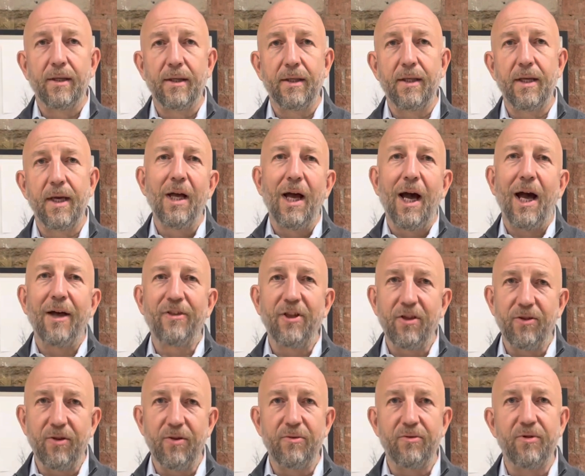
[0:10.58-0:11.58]
Yeah, I
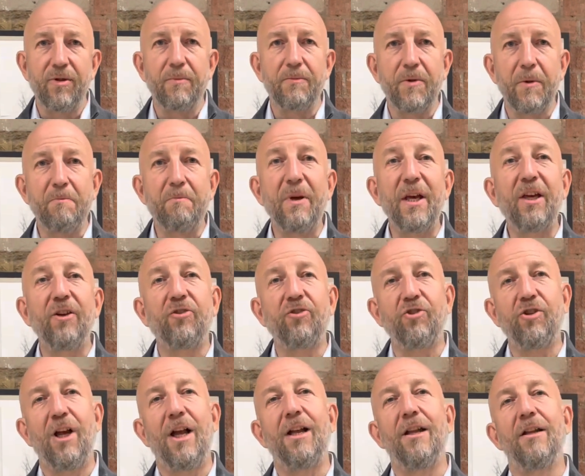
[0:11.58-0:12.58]
think the biggest
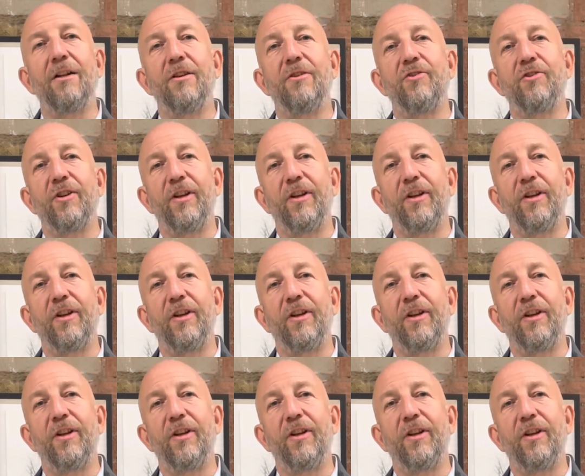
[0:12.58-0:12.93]
challenge